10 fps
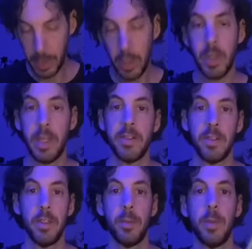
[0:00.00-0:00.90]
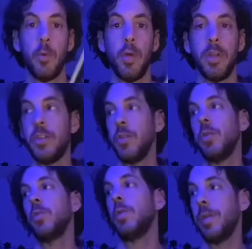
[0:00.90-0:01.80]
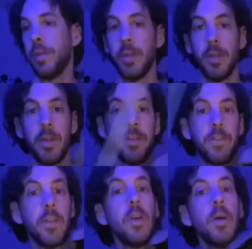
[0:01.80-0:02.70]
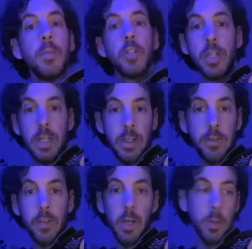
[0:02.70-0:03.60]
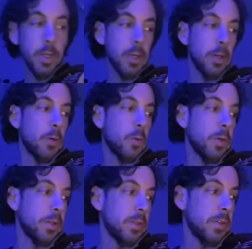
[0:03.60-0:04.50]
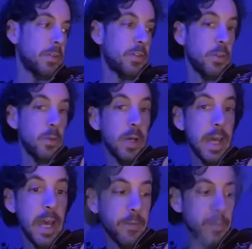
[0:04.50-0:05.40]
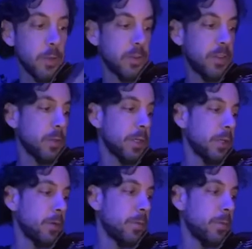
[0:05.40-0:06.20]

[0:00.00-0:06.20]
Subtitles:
And that's a little bit more in tune with this machine. So here we go, 1, 2, half notes, here we go.